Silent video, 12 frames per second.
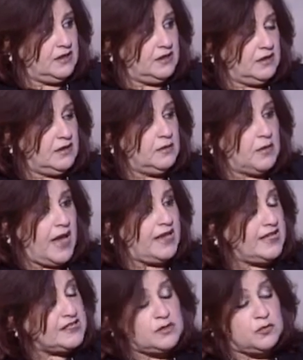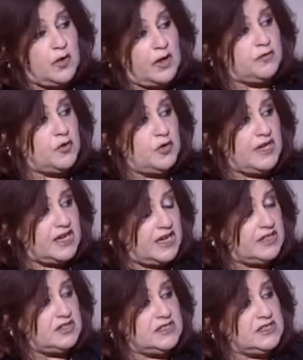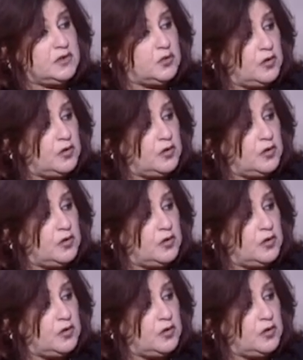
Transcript: And it's one of the only countries in the world that